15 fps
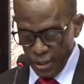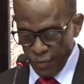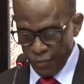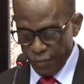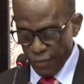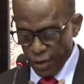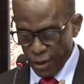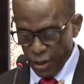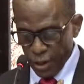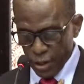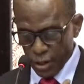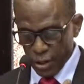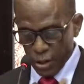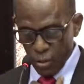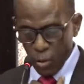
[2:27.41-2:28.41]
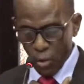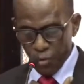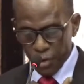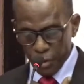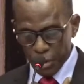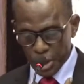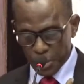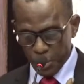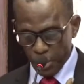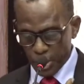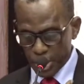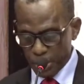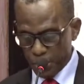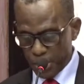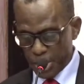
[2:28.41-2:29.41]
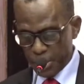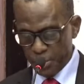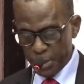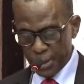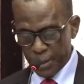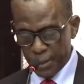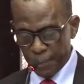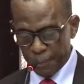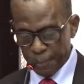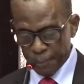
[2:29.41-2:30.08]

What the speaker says: for COVID response, Mr. Speaker.